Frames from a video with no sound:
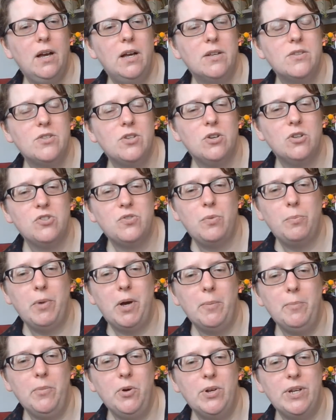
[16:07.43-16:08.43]
Socks for
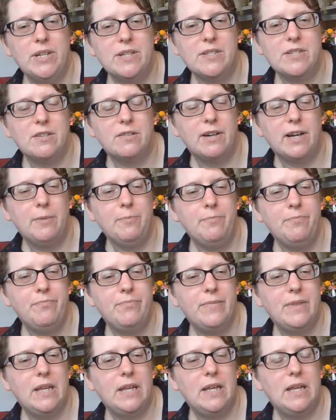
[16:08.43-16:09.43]
Mum on Instagram
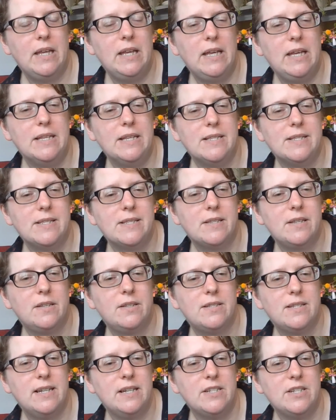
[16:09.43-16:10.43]
is
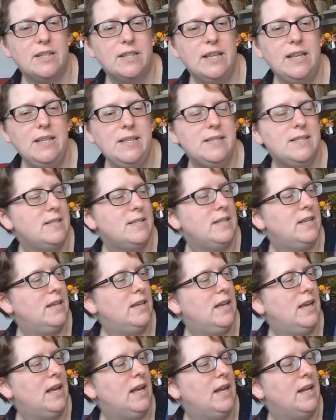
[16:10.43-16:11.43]
stitching this,
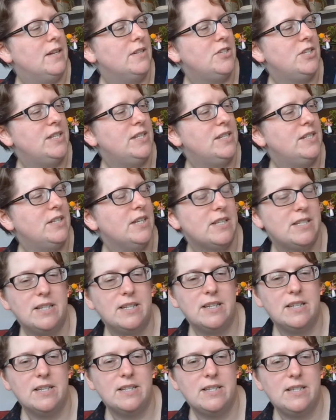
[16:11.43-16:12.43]
and she
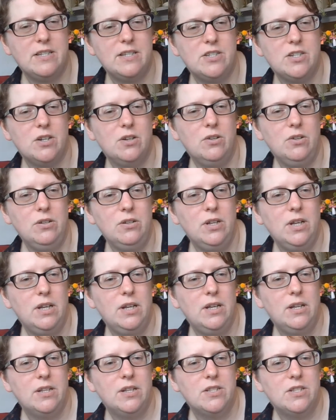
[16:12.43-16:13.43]
suggested a stitch along,
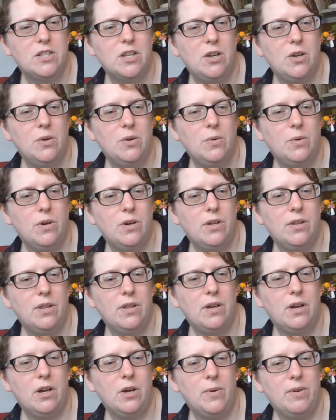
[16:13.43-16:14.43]
so
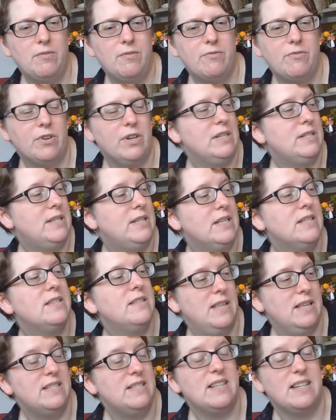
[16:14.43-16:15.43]
I went for it.
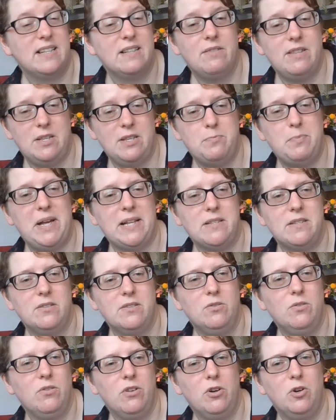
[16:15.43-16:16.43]
It's this
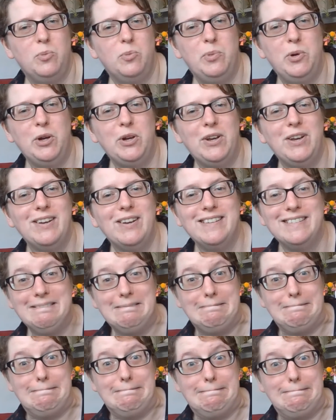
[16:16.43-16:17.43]
pattern, not the whole book,
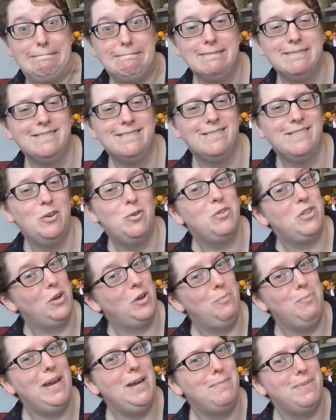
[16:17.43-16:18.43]

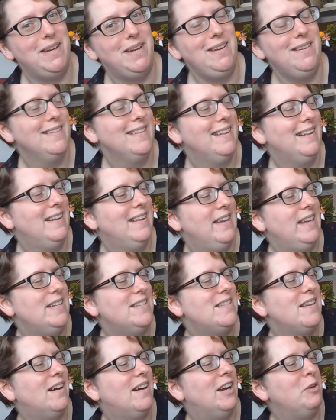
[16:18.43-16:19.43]
although maybe
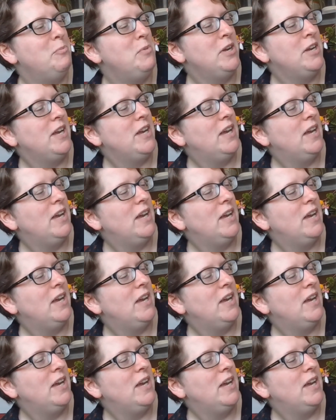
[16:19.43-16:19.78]
in time.